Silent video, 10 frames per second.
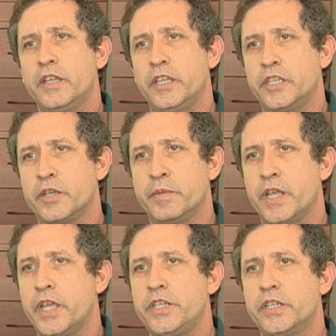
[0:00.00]

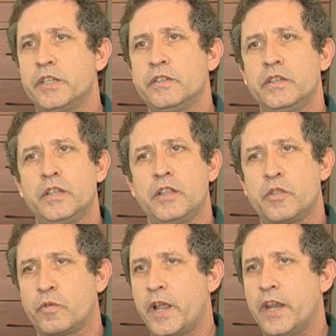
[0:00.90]
intimidation,
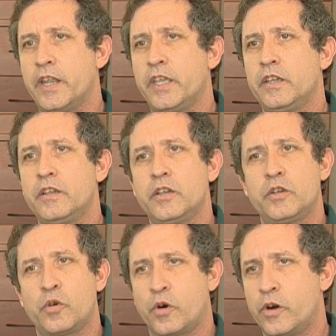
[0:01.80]
threatening,
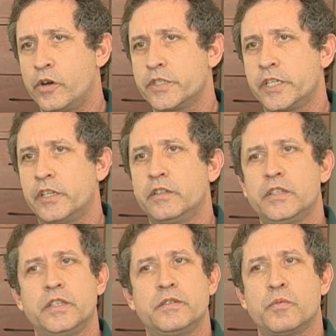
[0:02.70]
coercing,
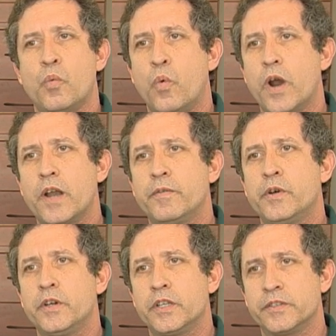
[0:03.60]

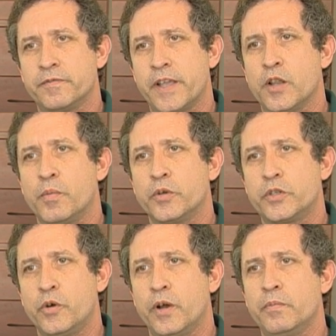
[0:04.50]
whatever is available
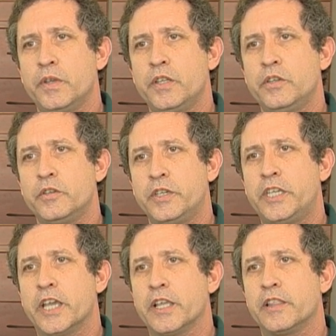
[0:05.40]
to them to
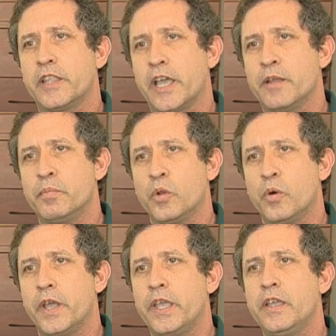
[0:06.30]
get that
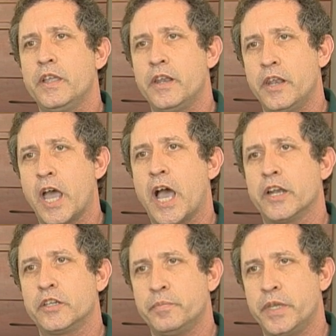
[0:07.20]
employee
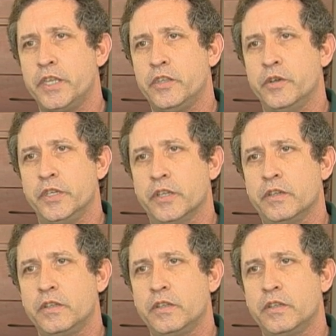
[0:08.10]
not to be union.